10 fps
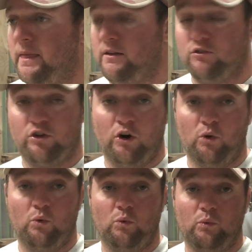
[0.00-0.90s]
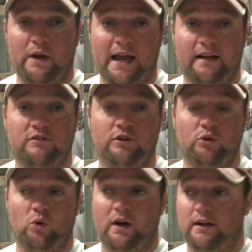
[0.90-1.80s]
So we had
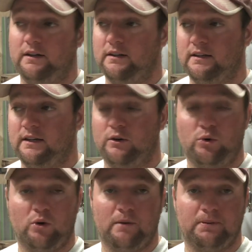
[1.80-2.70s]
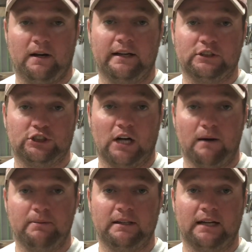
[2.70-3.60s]
to go appliance
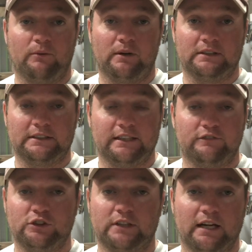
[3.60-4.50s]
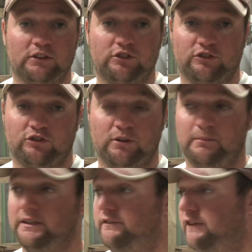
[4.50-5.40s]
shopping. I wanted to give you guys some
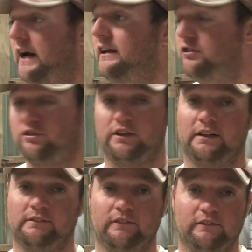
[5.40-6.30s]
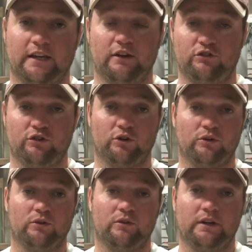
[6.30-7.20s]
advice in case
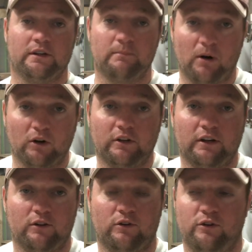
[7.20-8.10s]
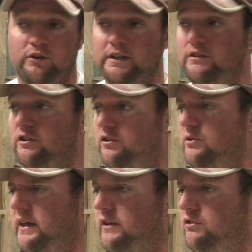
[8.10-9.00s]
you're in the market or need to do
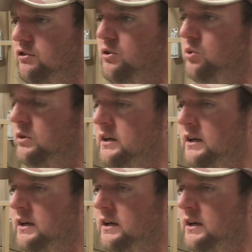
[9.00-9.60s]
that soon.